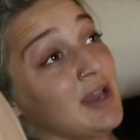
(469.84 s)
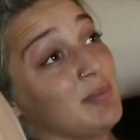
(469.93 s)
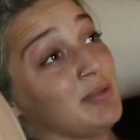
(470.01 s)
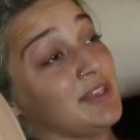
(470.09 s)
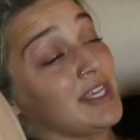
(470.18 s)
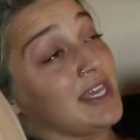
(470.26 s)

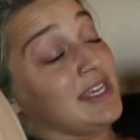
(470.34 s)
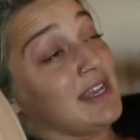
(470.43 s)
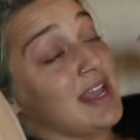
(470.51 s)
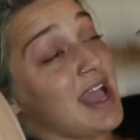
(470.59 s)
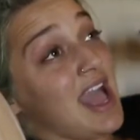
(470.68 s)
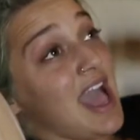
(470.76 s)
But
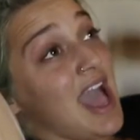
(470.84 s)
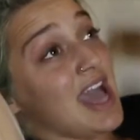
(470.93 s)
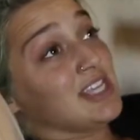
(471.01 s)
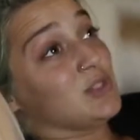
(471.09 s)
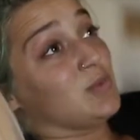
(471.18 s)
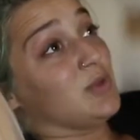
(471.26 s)
then,
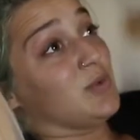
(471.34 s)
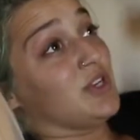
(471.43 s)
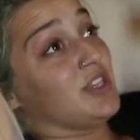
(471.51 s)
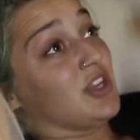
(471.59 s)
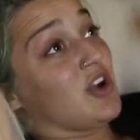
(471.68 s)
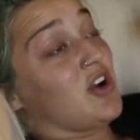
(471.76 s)
as we were
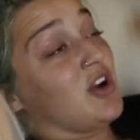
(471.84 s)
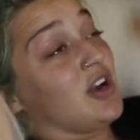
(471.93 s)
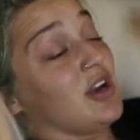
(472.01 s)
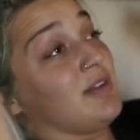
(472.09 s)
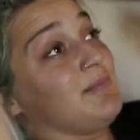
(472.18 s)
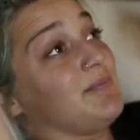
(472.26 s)
in the
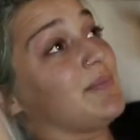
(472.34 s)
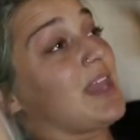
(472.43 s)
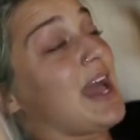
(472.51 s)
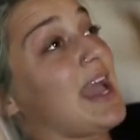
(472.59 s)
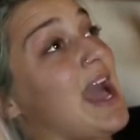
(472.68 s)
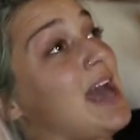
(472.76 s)
car,
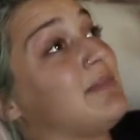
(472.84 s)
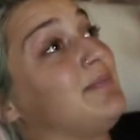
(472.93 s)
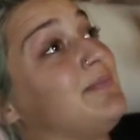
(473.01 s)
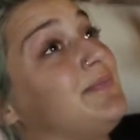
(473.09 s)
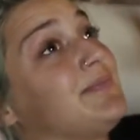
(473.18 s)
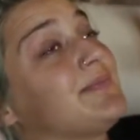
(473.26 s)
I had
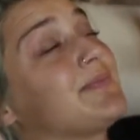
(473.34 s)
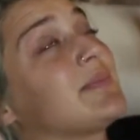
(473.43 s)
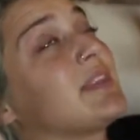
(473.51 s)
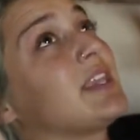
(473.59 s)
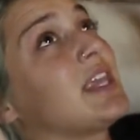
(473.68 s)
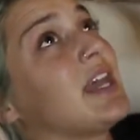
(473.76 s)

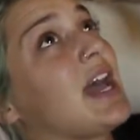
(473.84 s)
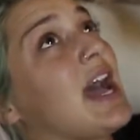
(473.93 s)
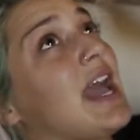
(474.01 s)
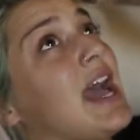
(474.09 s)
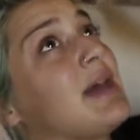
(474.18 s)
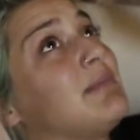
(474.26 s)

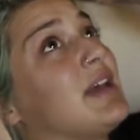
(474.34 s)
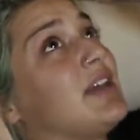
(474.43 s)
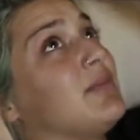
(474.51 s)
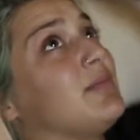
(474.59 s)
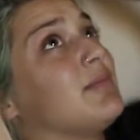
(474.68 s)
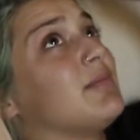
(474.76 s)

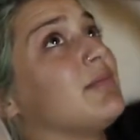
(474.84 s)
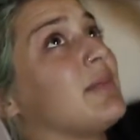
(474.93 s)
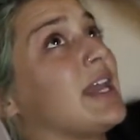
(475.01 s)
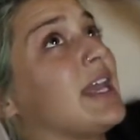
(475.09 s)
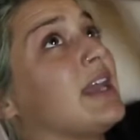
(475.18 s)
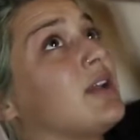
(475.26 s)
my
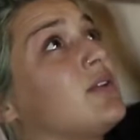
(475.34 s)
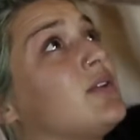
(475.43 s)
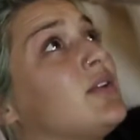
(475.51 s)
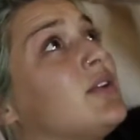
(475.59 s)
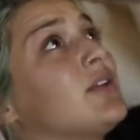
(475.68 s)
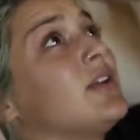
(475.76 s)

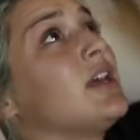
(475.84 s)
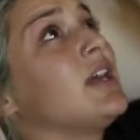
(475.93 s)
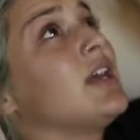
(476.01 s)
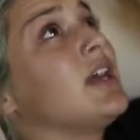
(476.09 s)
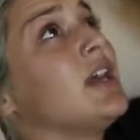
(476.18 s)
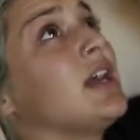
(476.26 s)
ankle
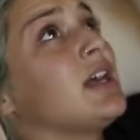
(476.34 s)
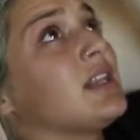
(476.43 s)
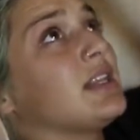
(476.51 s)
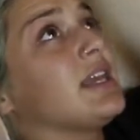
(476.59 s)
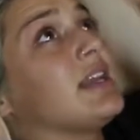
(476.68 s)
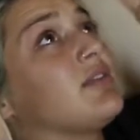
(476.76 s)

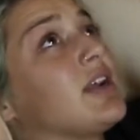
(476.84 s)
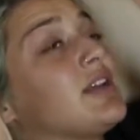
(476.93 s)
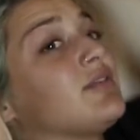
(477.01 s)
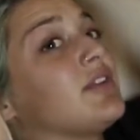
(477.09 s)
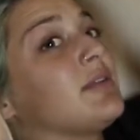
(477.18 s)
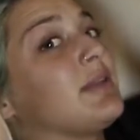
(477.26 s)
like right
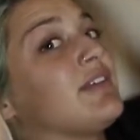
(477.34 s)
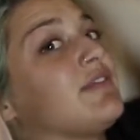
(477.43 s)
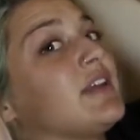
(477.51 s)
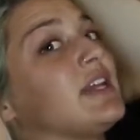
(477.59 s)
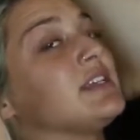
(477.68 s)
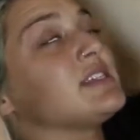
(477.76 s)
in front of my
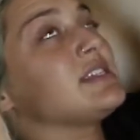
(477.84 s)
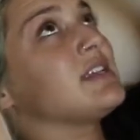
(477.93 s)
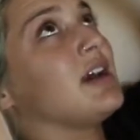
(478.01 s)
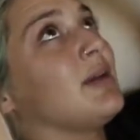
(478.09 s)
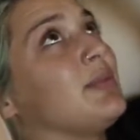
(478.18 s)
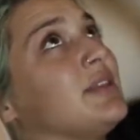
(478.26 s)
face,
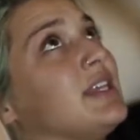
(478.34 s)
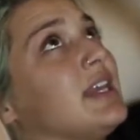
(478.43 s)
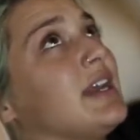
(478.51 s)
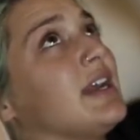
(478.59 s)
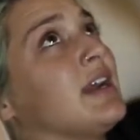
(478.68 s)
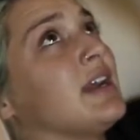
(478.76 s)
up in
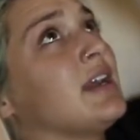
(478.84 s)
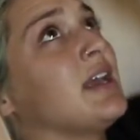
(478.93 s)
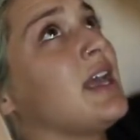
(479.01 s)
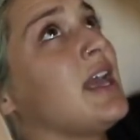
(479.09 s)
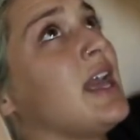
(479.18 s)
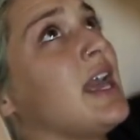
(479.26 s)
the air,
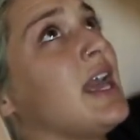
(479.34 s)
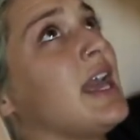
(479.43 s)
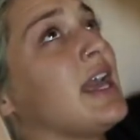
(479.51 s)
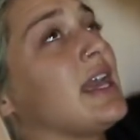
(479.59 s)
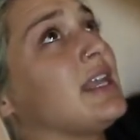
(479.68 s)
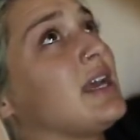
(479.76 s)

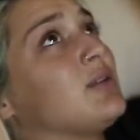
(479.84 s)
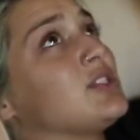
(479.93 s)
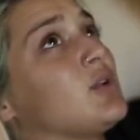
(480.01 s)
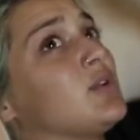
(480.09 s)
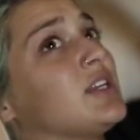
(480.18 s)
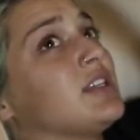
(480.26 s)
and I
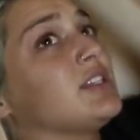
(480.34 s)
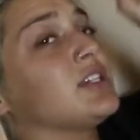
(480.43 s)
was holding the